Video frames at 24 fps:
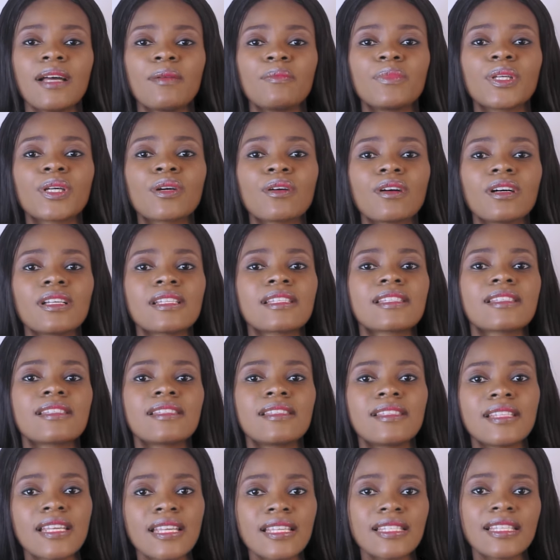Because
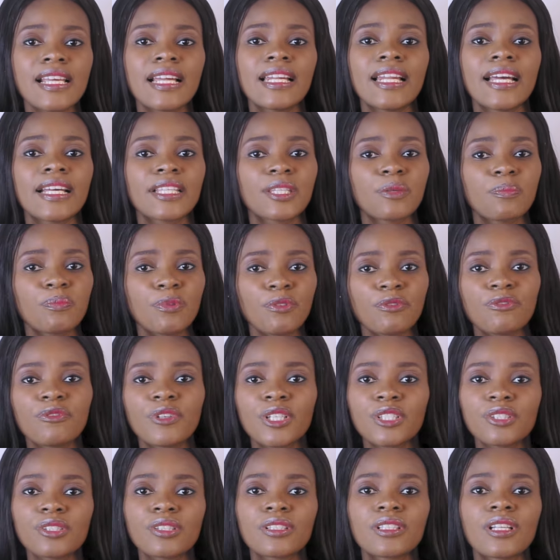these are like the
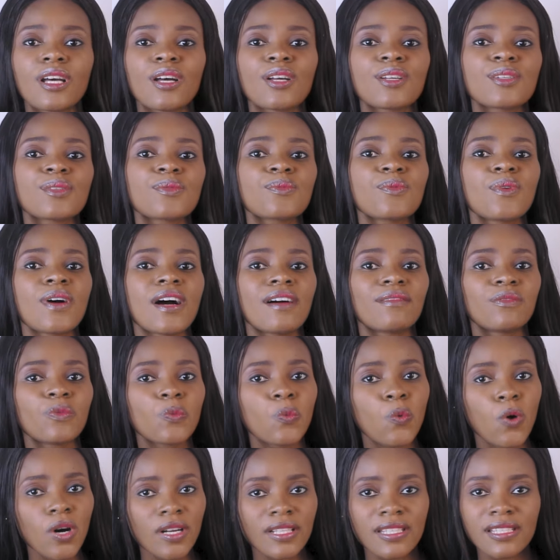professionals who have
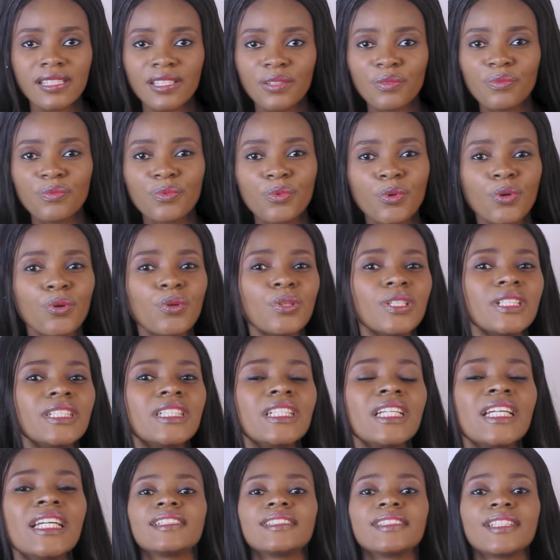walked the
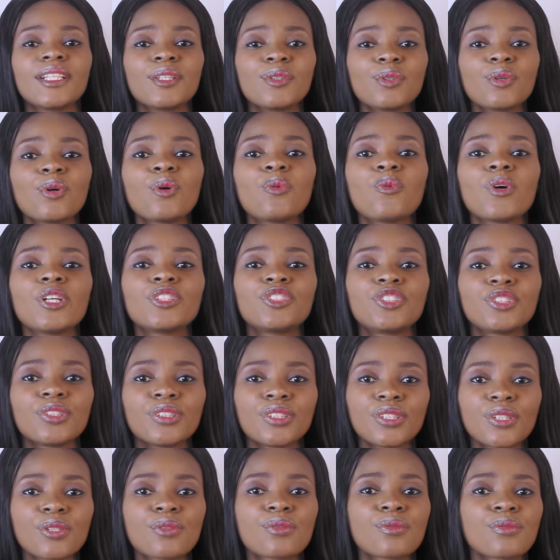road. They know what you
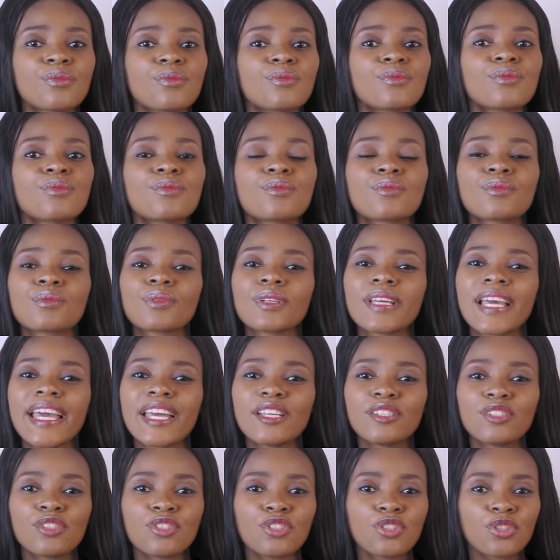need to do to
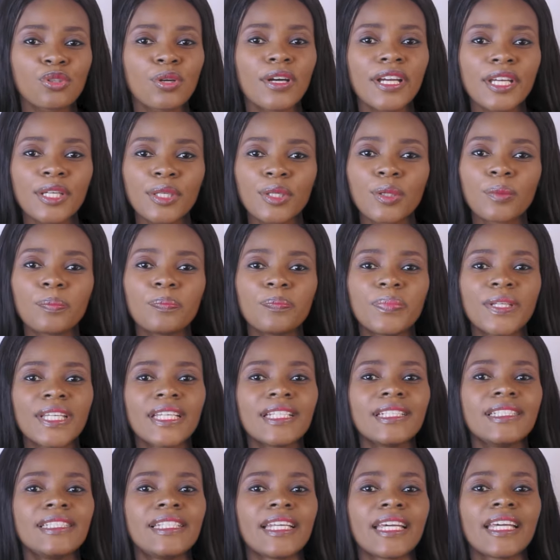enjoy your
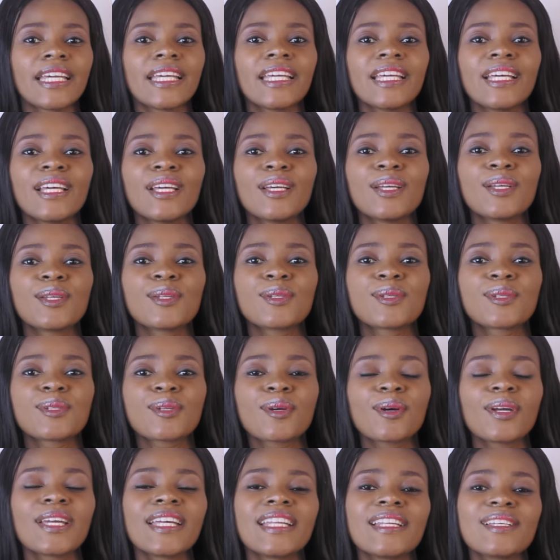big day.
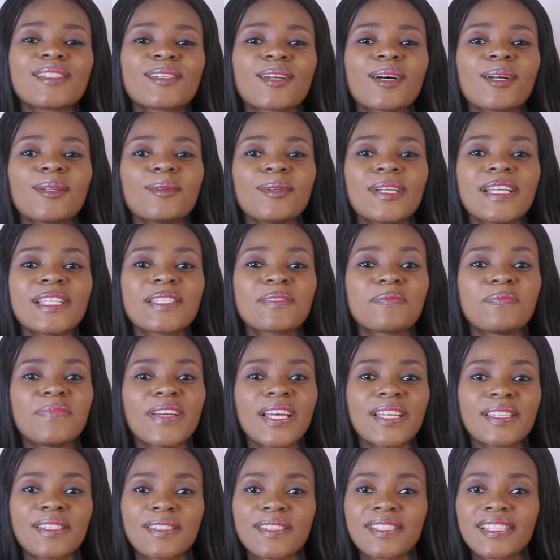So it is always
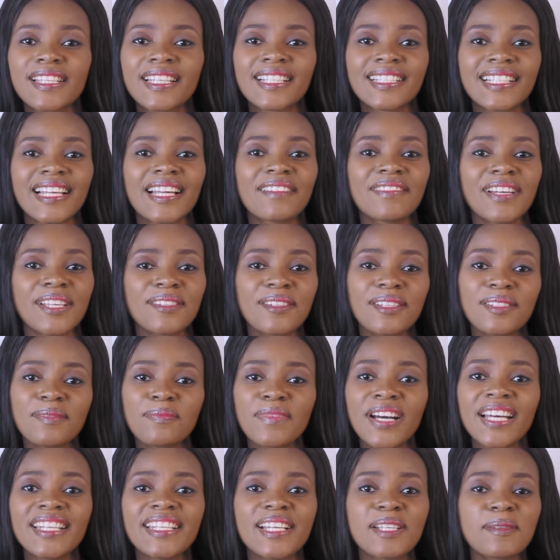best to take the advice. So the
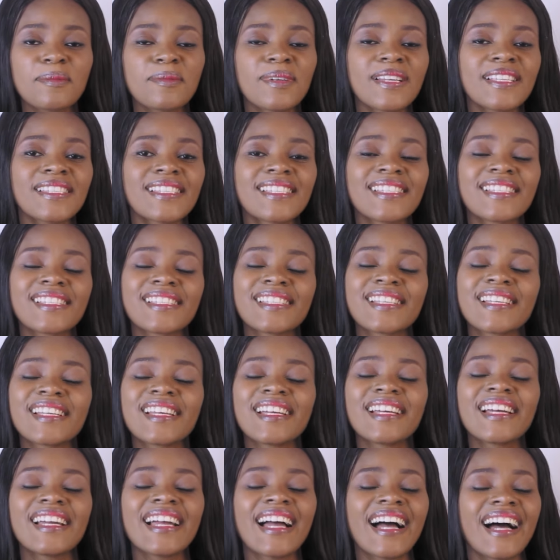bad experiences
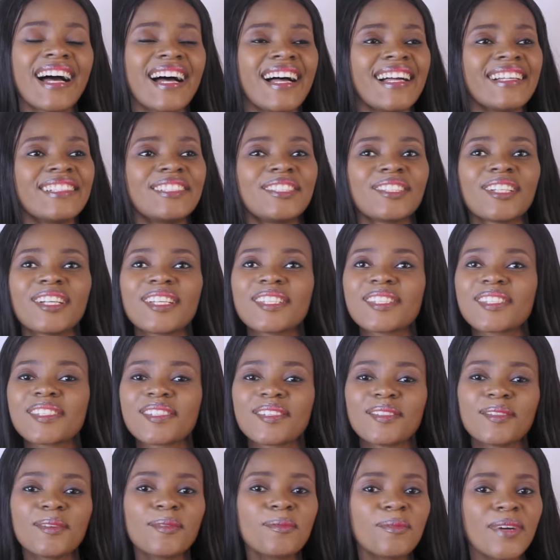are just,
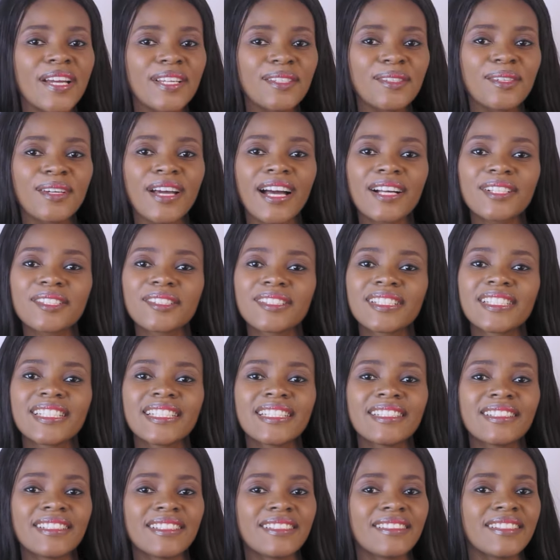you know, when you
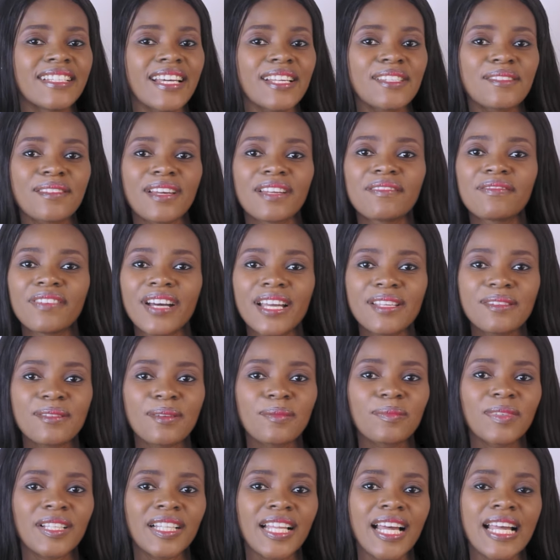actually get to advise
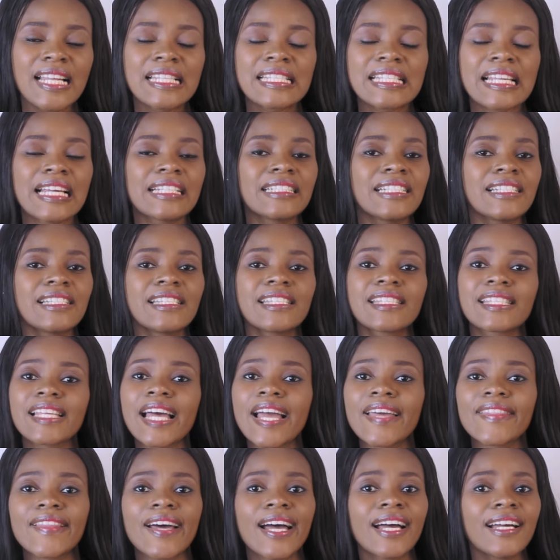some clients and they
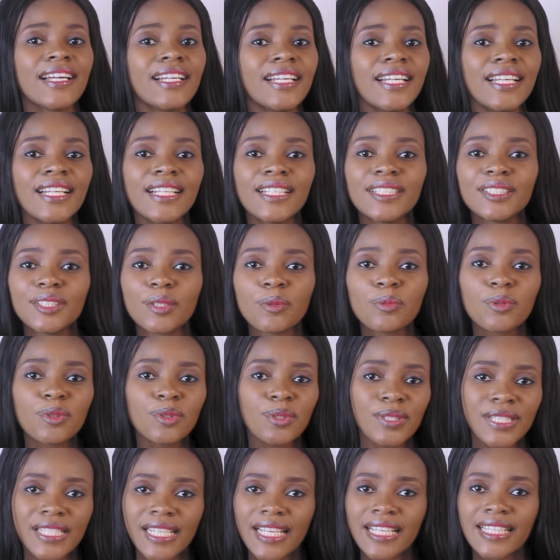decide that they
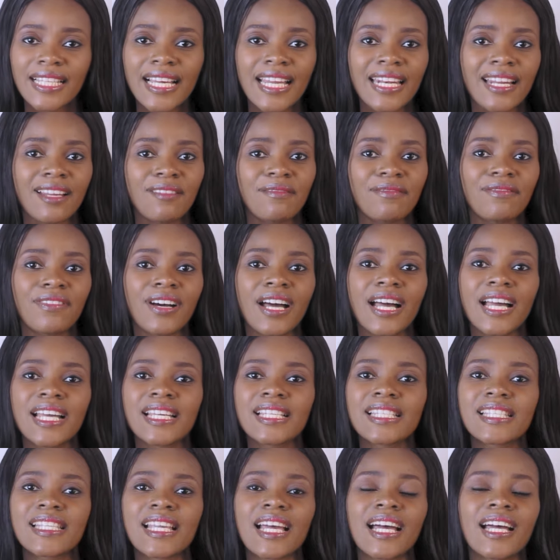wouldn't take that
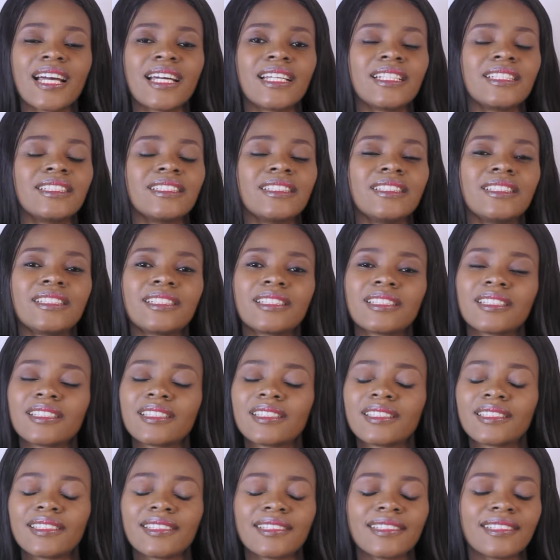advice, and
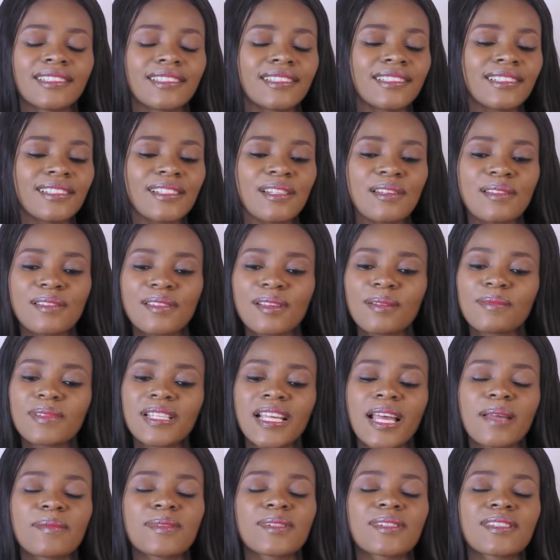
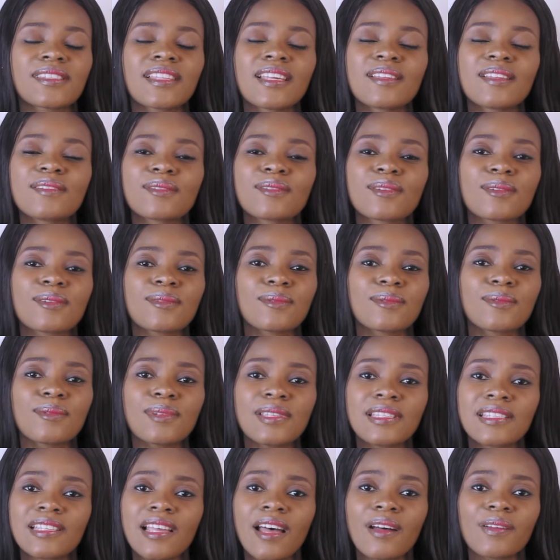sometimes things just go
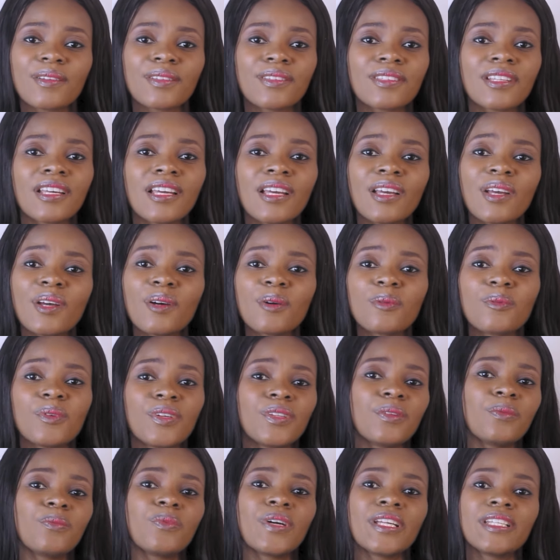south
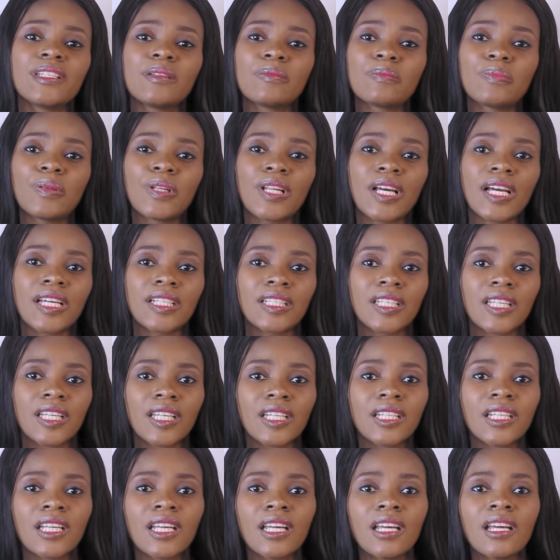with the wedding
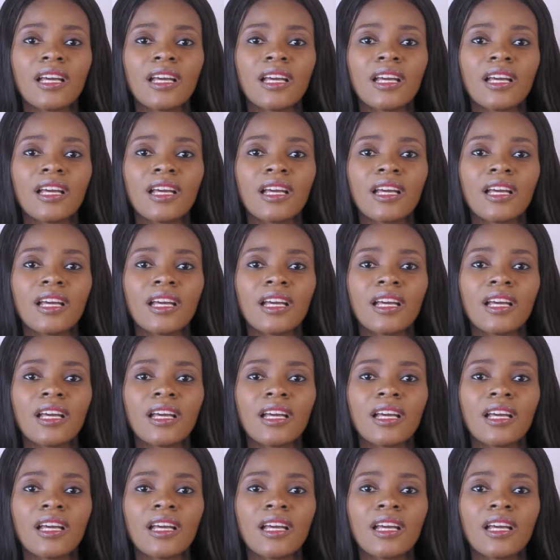planning.